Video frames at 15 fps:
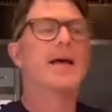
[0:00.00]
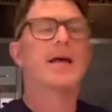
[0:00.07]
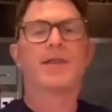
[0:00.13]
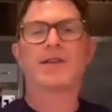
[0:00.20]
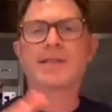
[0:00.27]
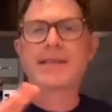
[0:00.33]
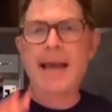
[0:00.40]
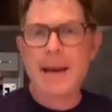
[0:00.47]
The
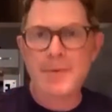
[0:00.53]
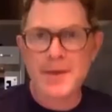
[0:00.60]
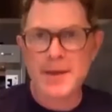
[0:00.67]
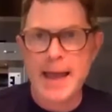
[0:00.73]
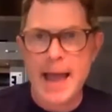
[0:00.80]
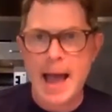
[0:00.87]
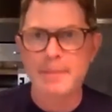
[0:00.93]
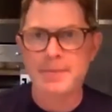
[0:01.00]
same thing
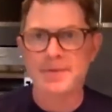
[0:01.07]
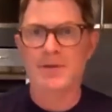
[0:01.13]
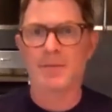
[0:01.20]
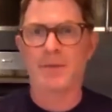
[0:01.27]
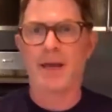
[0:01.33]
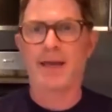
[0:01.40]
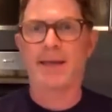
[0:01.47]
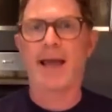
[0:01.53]
happened to
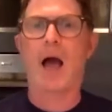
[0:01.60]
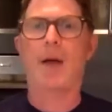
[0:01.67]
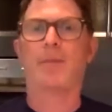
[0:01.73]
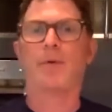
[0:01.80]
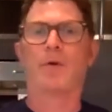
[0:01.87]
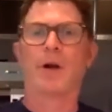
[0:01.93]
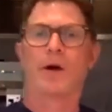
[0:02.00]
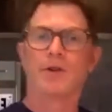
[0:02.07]
me, Kathy,
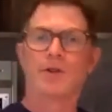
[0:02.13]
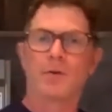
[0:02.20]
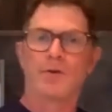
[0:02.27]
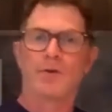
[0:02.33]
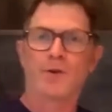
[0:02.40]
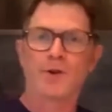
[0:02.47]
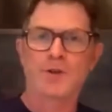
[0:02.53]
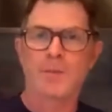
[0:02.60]
when I was
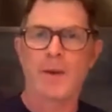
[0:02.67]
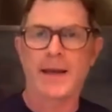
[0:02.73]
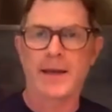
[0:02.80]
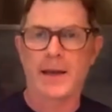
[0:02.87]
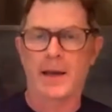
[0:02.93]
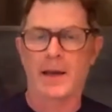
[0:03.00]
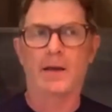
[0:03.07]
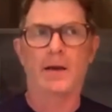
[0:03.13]
first
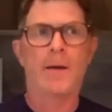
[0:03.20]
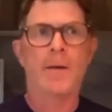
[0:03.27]
making